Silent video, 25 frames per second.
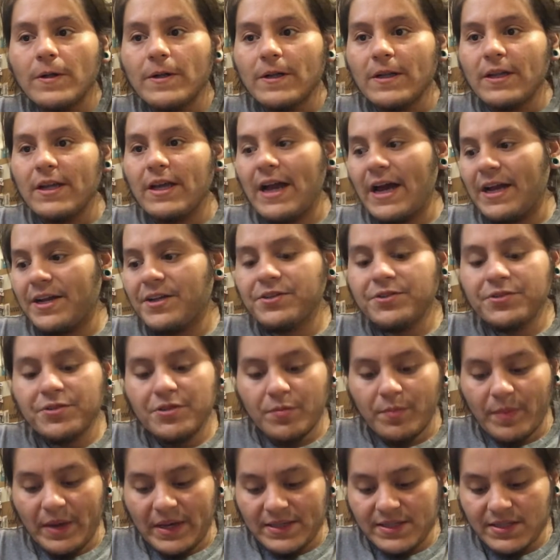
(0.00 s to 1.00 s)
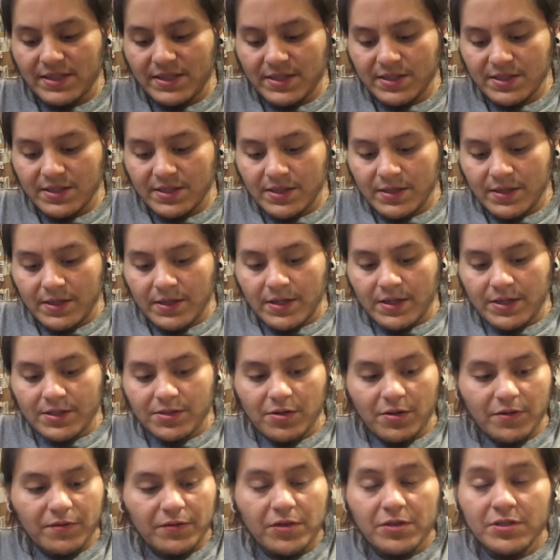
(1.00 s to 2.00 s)
how to do the basics.
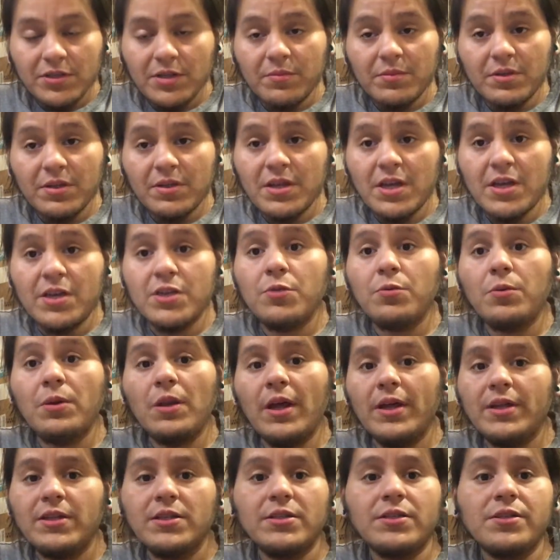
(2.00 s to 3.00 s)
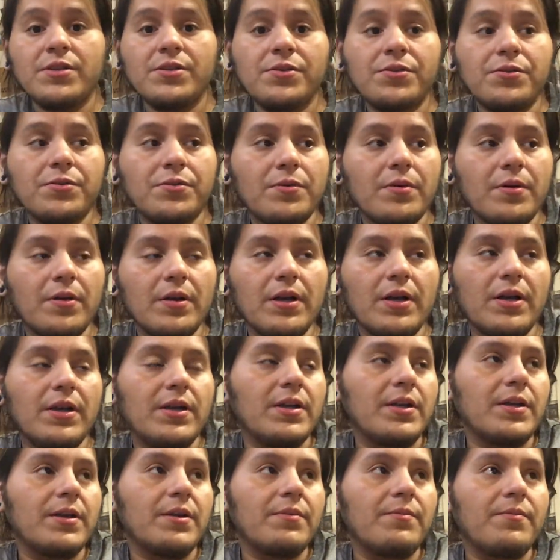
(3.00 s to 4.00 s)
So if there's something that you would like to do,
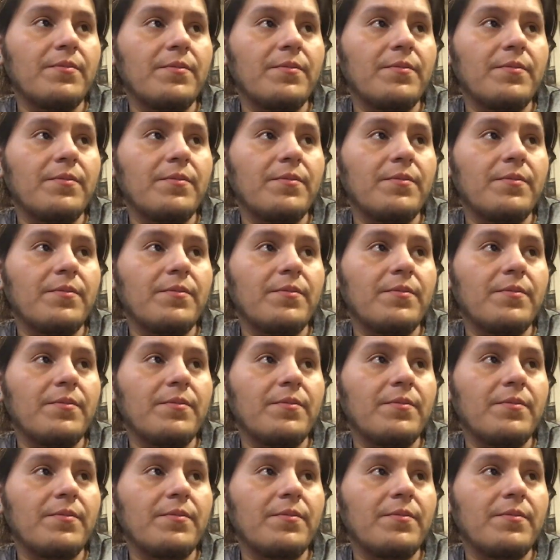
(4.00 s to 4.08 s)
I'm